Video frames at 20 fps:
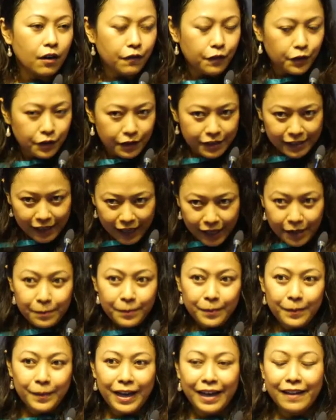for the
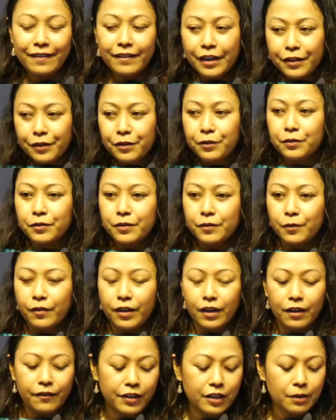time, and thank you
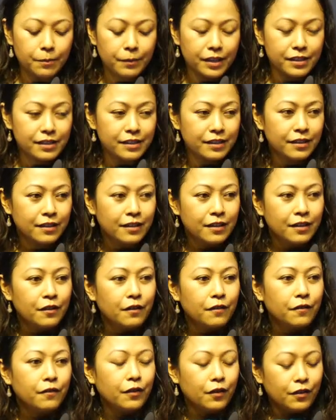very much
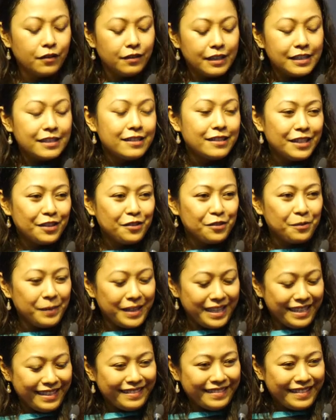for listening to
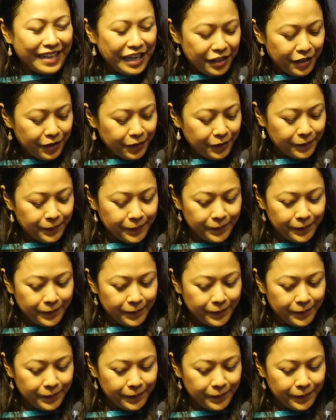me. Thank you.